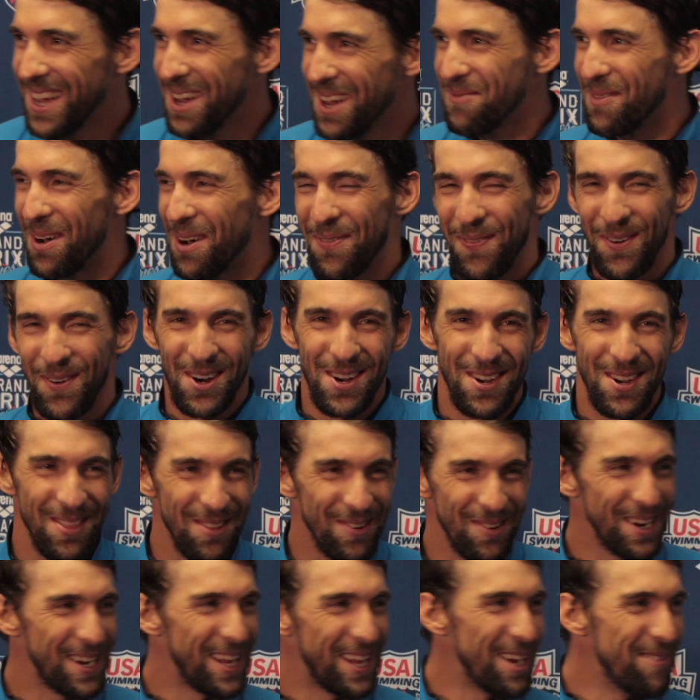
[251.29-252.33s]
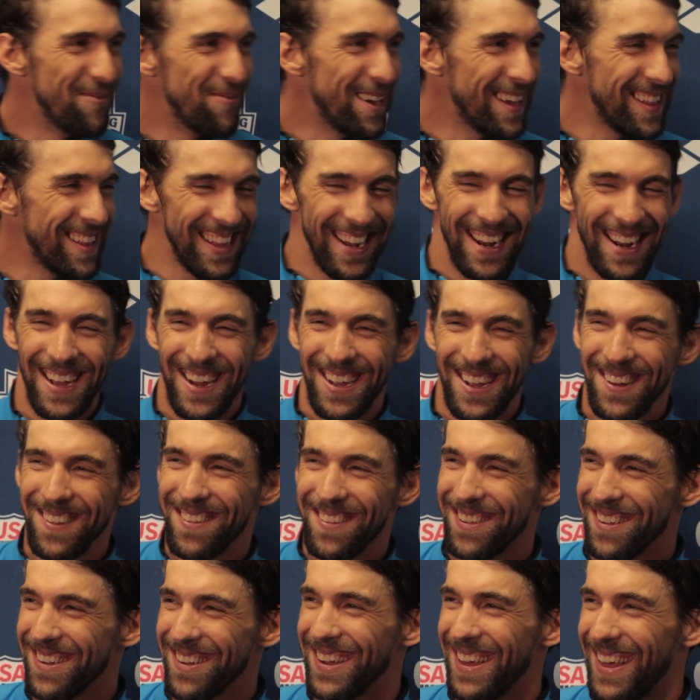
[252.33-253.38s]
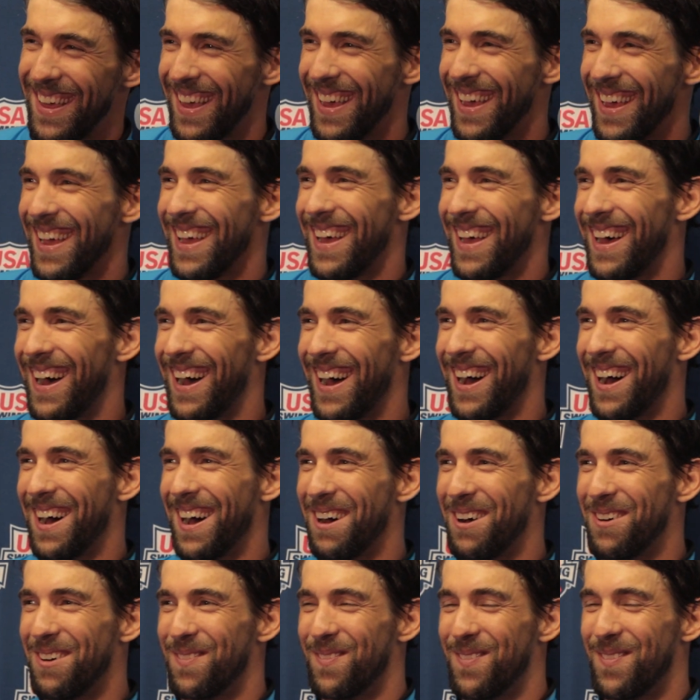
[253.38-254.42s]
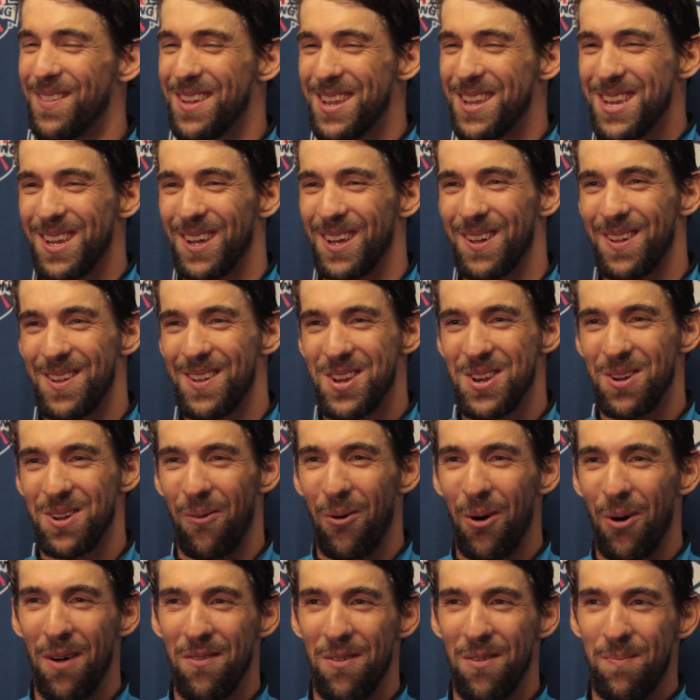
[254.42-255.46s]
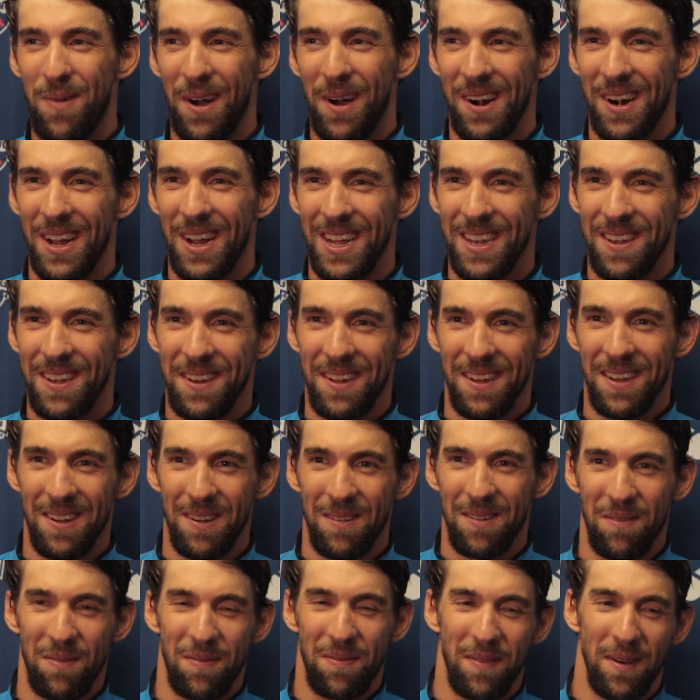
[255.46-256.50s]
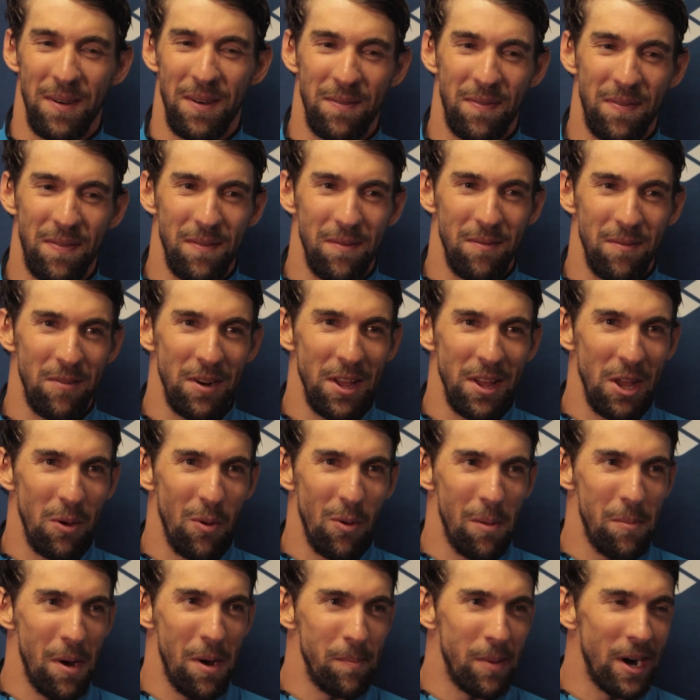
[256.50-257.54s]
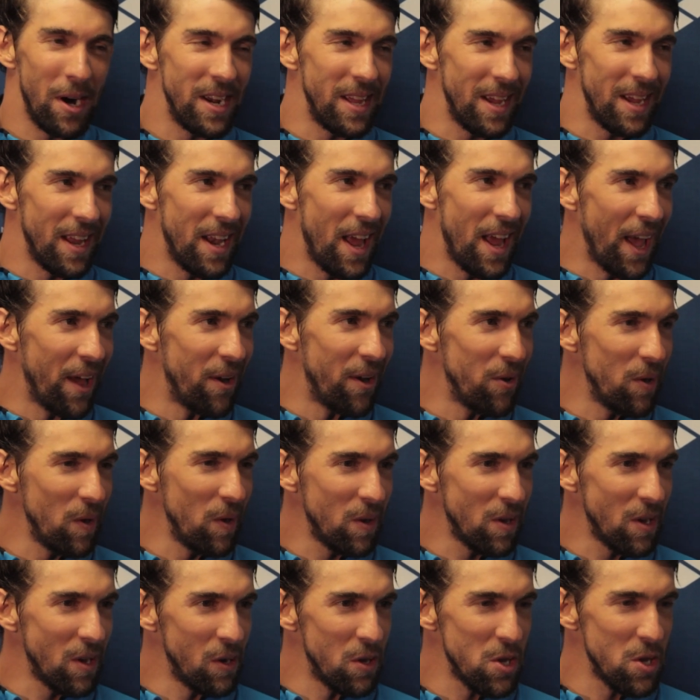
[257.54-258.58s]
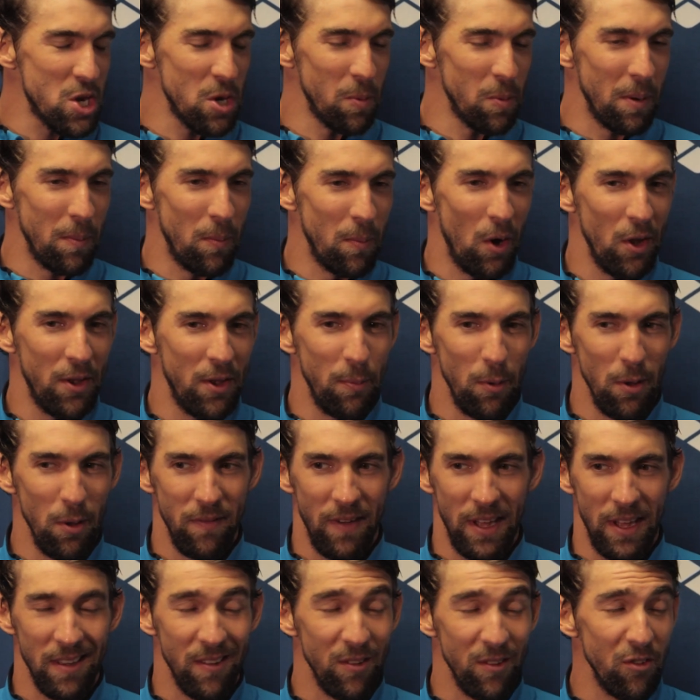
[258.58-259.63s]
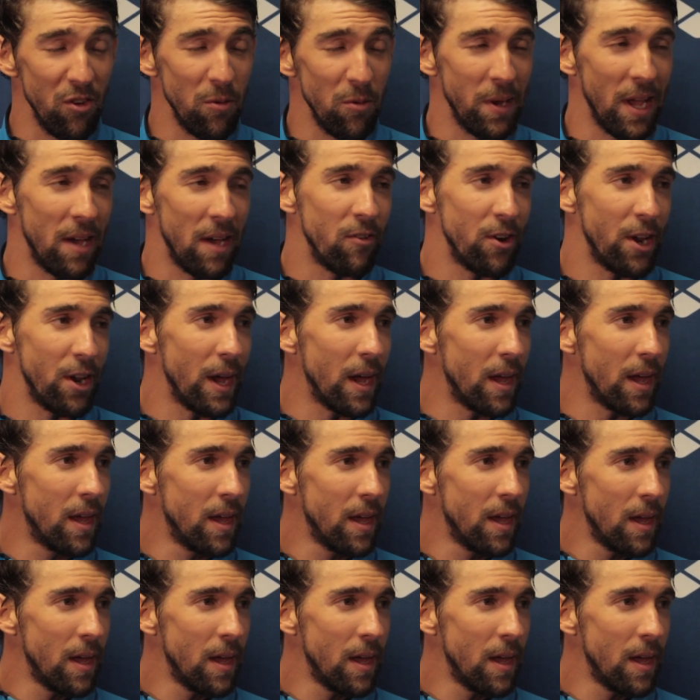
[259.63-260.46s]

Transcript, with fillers: my first three-day meet that I go to. Um, so, so we'll have a better idea of, of really what my body can handle, you know, swimming multiple events and swimming every day.